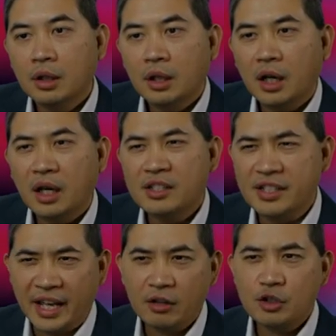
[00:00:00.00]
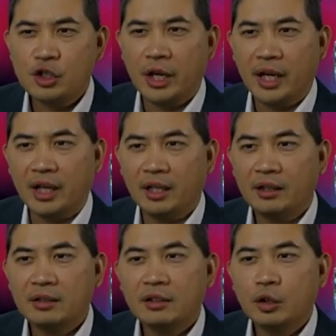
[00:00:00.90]
Uh, Dale J
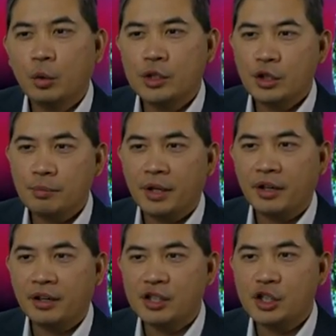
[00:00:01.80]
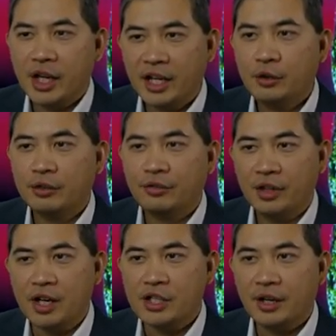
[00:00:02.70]
What's your opinion on Chaeto and fish?